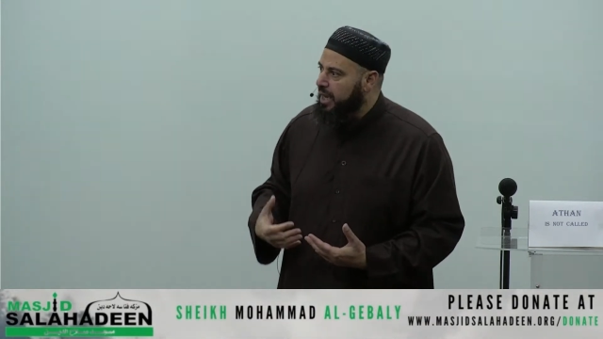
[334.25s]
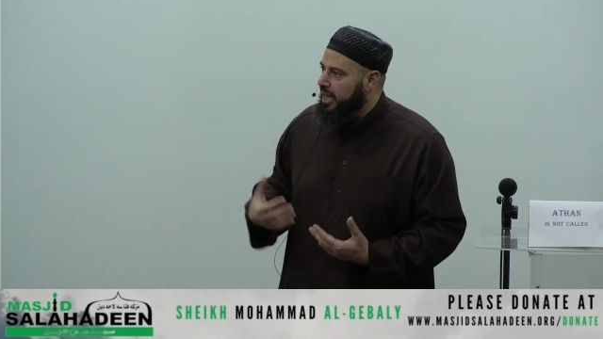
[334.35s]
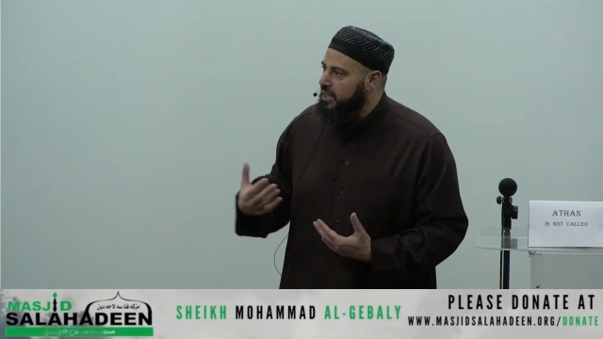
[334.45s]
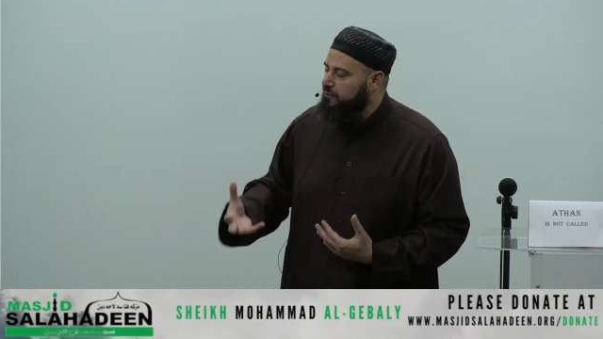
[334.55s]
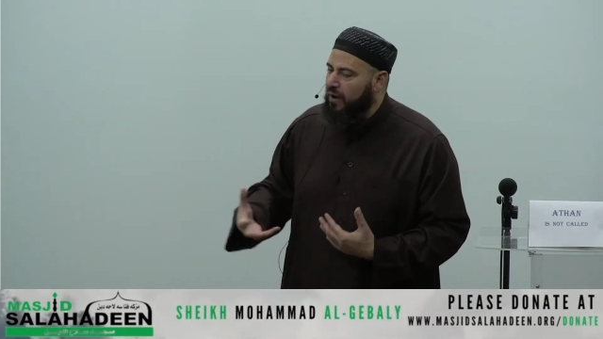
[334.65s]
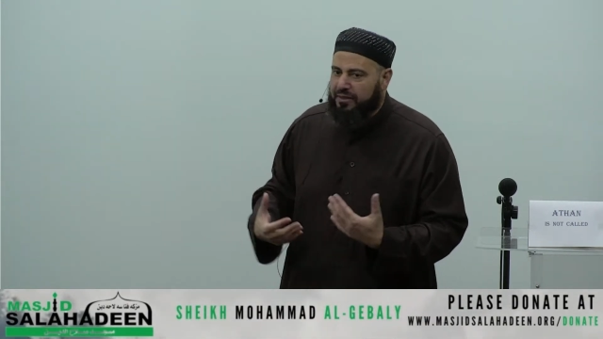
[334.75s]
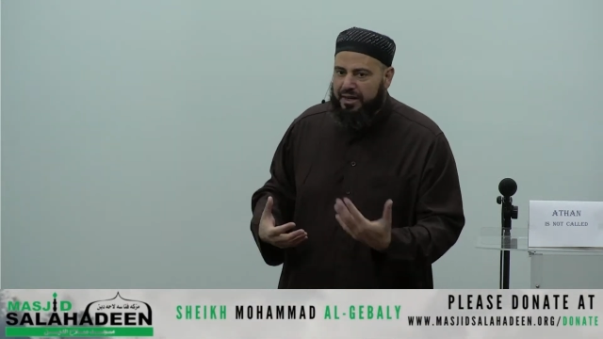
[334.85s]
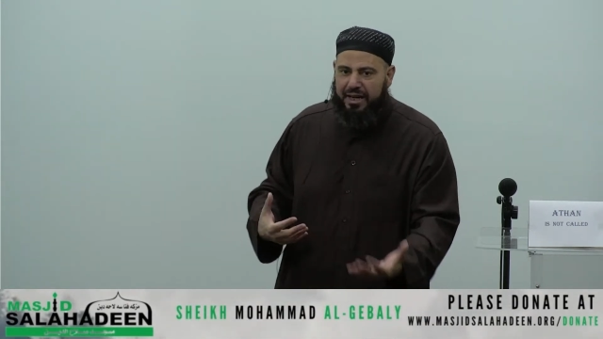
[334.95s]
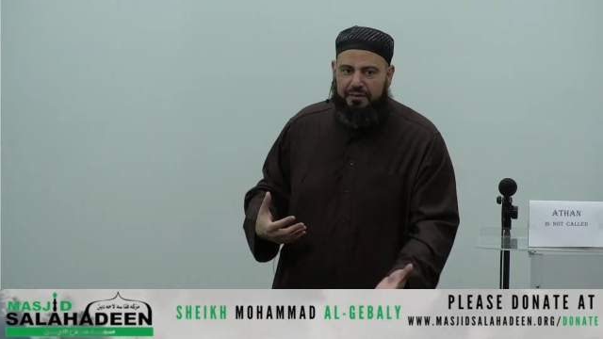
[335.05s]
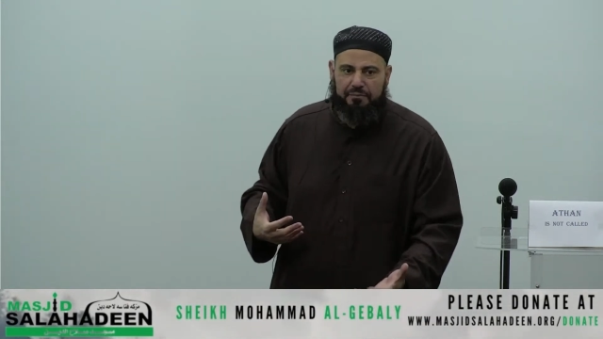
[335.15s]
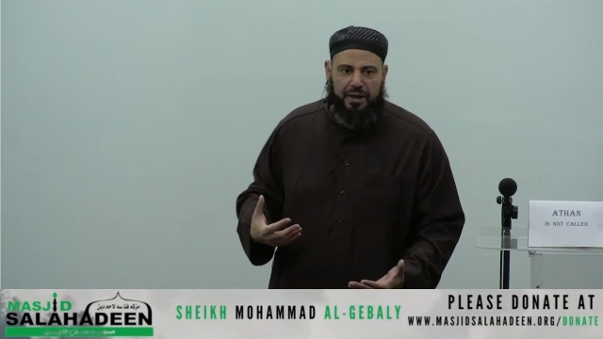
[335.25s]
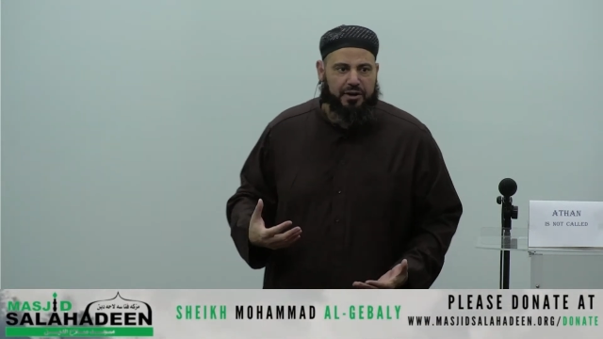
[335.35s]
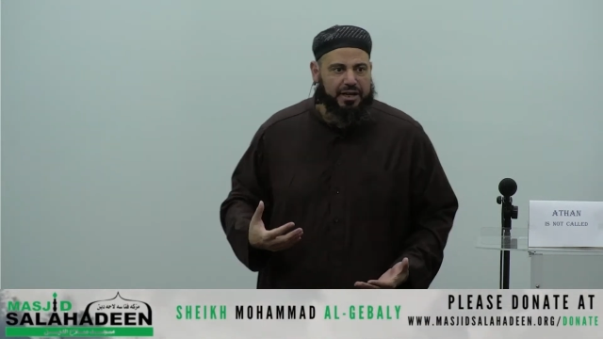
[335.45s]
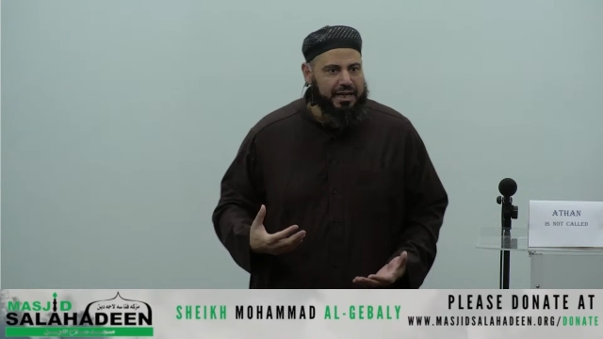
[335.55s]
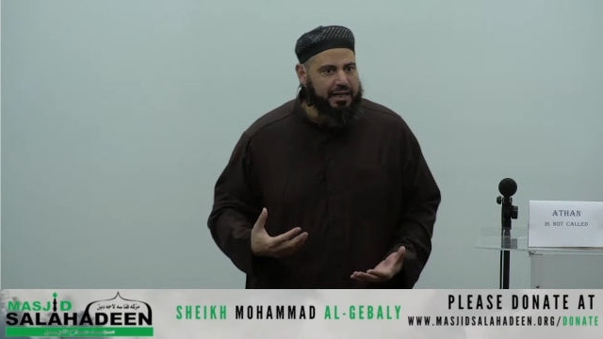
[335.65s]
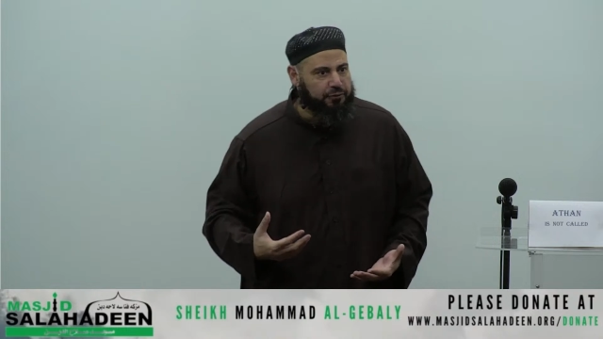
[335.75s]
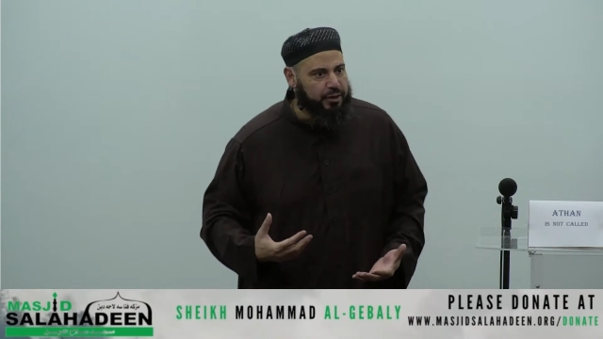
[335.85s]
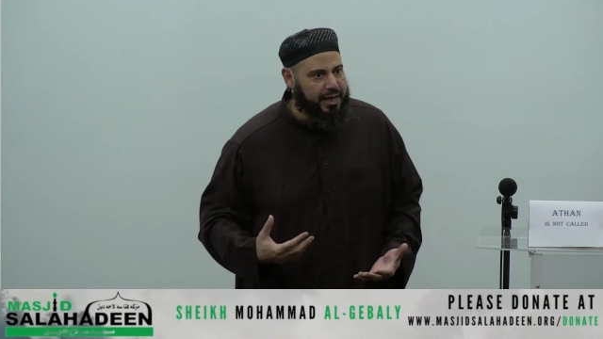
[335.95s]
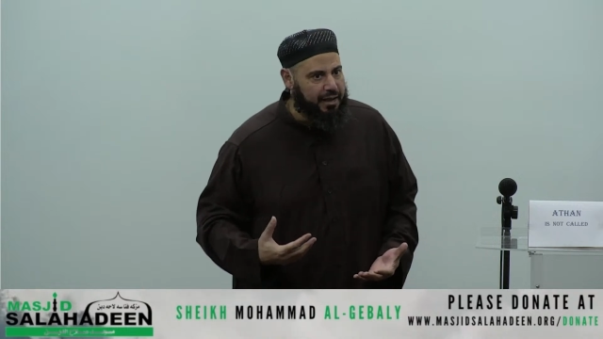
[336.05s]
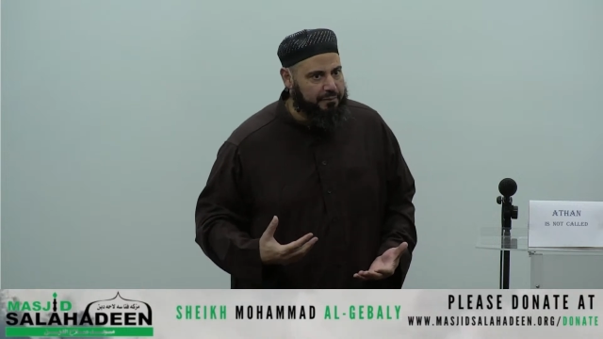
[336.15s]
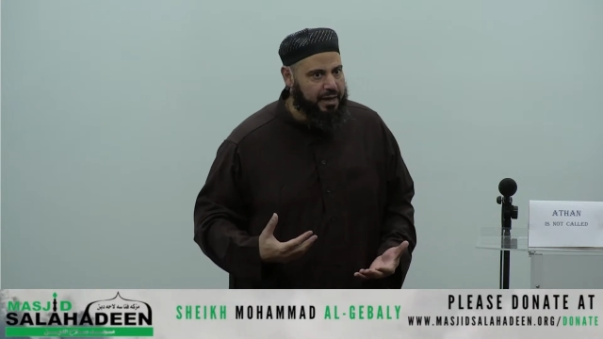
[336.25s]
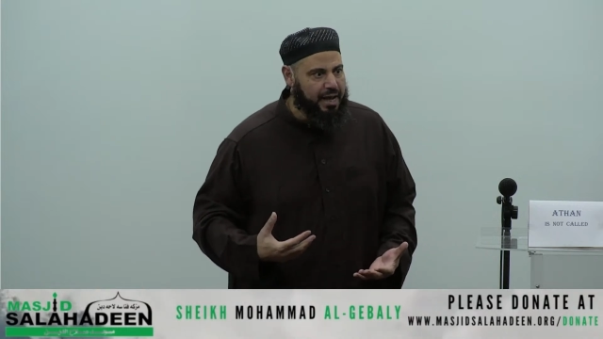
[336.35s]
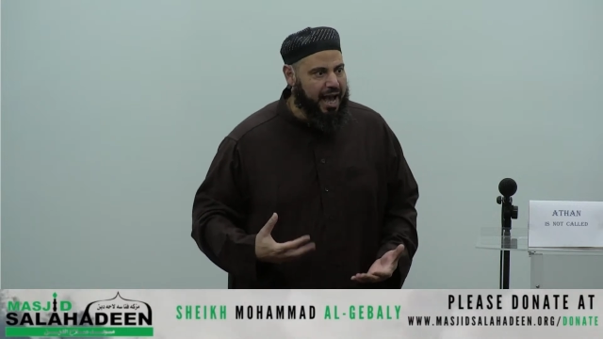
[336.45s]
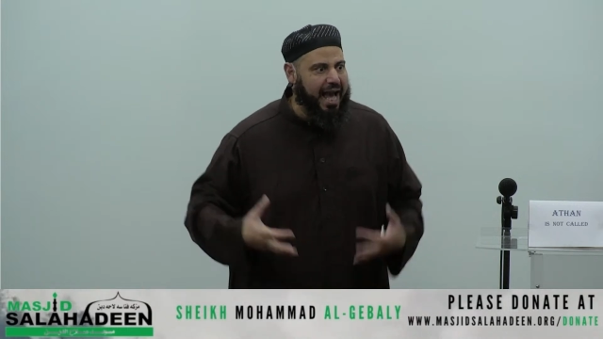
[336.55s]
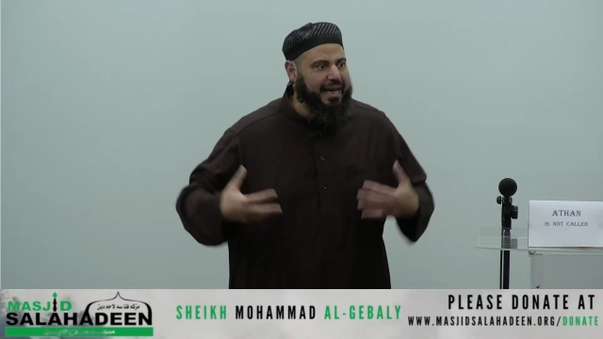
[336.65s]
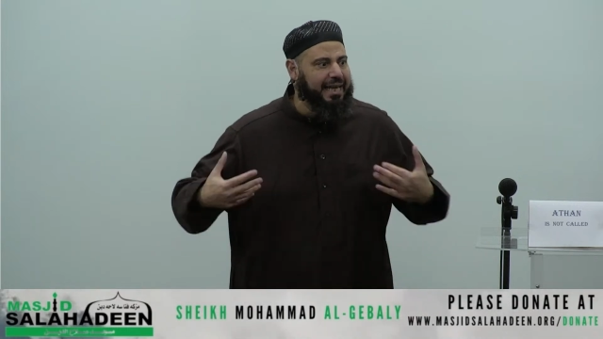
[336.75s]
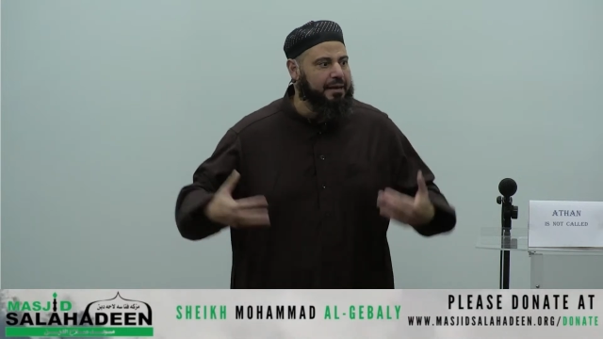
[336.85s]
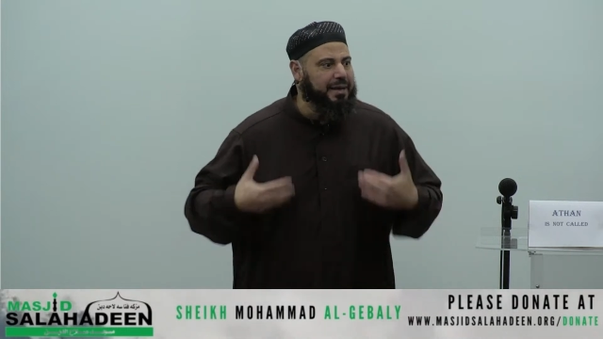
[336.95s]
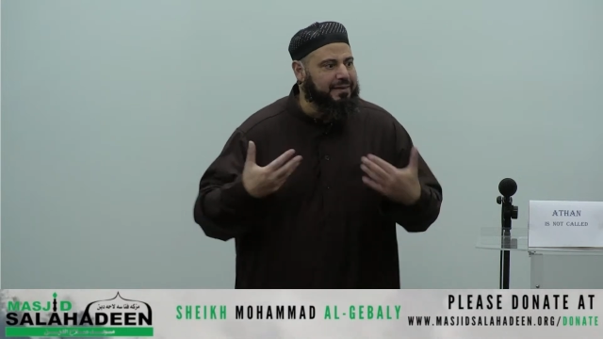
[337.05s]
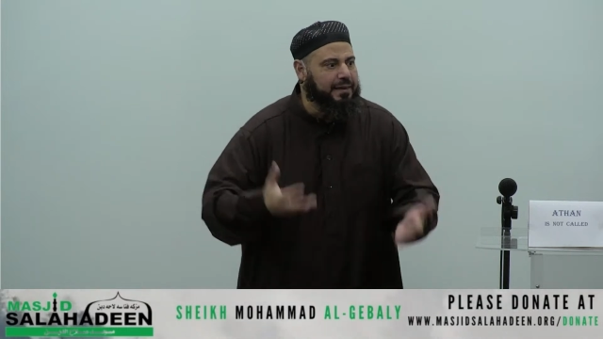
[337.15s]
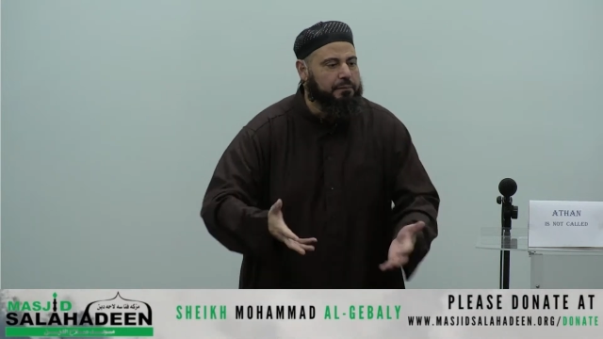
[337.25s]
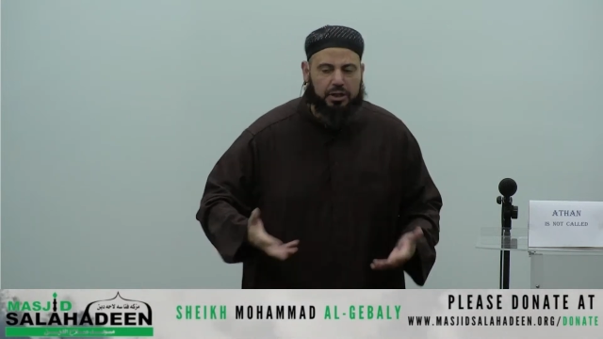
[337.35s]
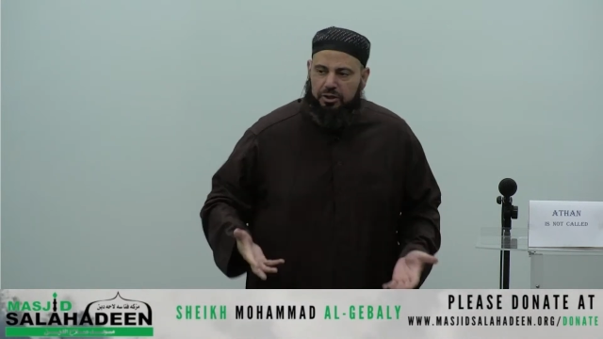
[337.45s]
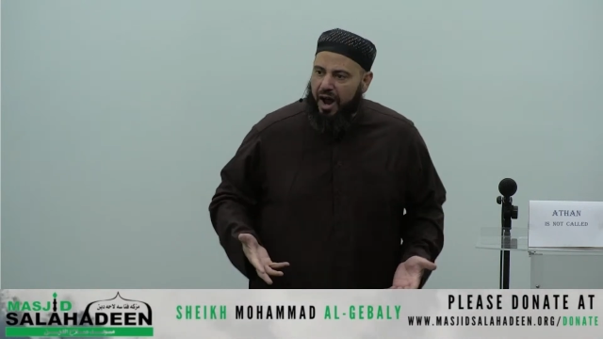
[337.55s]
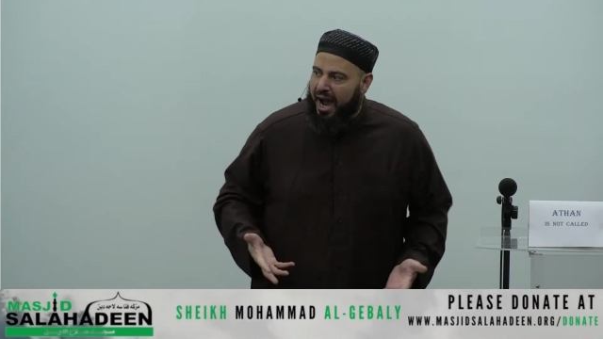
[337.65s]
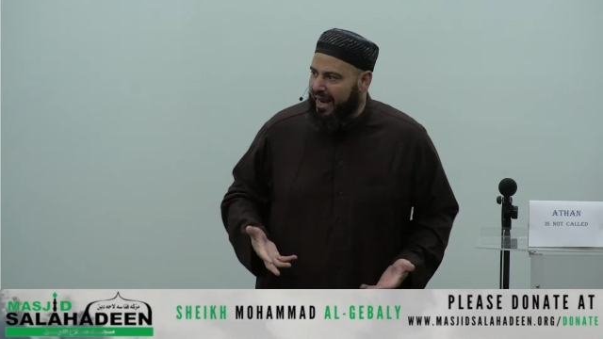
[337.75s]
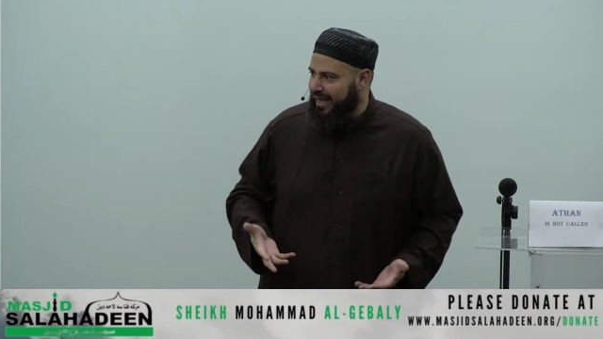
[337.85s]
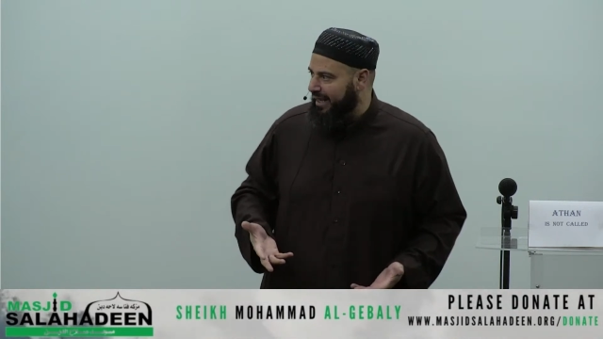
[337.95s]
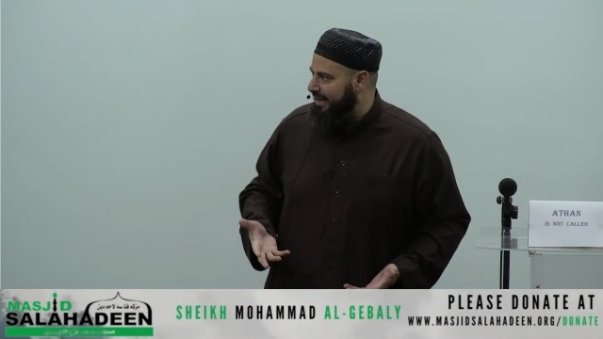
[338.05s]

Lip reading: his father and mother need for him. And he made them cry.